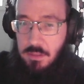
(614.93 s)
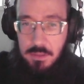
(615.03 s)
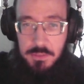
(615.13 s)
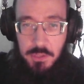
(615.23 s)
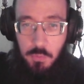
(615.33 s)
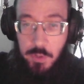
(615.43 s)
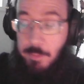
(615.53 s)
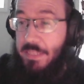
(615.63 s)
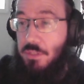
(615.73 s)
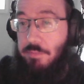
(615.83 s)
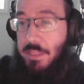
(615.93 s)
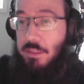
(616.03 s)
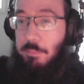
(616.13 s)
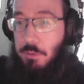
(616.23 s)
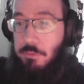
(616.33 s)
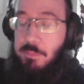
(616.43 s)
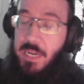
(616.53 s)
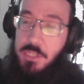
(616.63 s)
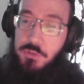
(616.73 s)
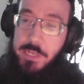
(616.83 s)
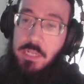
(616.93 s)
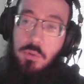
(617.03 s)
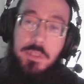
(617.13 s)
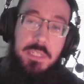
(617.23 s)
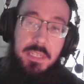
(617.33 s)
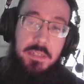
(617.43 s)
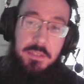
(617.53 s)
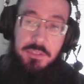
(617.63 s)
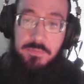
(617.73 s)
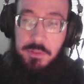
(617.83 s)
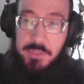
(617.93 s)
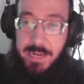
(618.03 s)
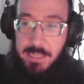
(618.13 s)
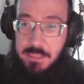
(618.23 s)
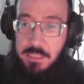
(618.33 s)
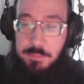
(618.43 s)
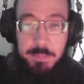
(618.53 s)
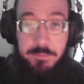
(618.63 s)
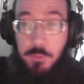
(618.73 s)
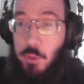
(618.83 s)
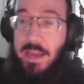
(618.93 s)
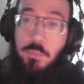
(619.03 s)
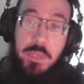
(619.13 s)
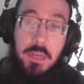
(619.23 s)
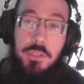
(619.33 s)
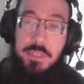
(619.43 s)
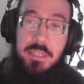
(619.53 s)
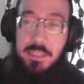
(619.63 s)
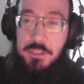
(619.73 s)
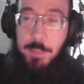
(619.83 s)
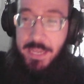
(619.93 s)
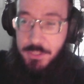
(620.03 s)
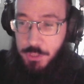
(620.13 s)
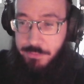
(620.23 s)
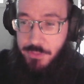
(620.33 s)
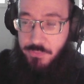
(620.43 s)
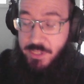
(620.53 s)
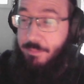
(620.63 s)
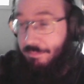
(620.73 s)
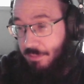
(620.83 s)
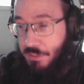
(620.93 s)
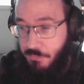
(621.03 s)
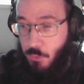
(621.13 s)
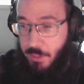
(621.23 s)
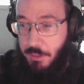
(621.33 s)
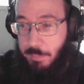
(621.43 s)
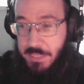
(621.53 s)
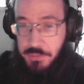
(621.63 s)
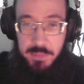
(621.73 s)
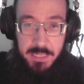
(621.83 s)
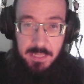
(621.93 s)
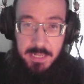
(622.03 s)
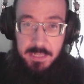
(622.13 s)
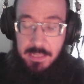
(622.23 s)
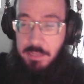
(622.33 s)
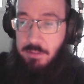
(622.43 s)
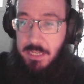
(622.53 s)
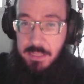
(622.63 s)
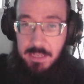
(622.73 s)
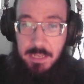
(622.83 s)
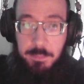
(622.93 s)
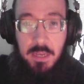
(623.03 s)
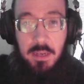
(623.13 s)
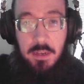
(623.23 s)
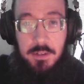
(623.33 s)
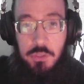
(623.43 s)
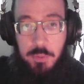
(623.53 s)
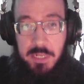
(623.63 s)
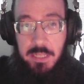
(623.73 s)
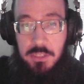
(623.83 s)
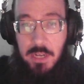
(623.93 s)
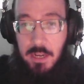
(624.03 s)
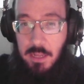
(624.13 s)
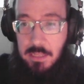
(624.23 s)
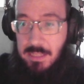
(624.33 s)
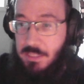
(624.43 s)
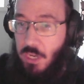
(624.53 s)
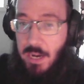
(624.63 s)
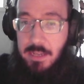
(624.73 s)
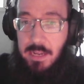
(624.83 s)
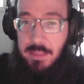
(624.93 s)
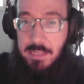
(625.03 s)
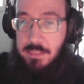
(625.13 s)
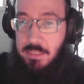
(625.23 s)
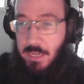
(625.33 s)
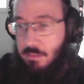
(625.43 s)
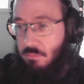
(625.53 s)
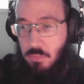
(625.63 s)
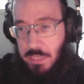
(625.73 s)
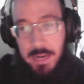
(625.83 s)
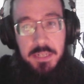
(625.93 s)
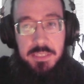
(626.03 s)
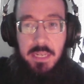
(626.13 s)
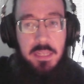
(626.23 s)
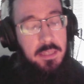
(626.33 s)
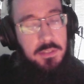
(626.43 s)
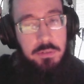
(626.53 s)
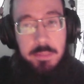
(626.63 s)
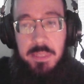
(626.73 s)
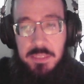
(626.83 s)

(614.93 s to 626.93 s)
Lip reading: So we're about to rent the boat from Andre in order to get to Sipnos Island, but before that, we also need to get some anchovies for him. This is for another puzzle later on in the game. So we're going to click talk, and then done. We're not going to say anything to him.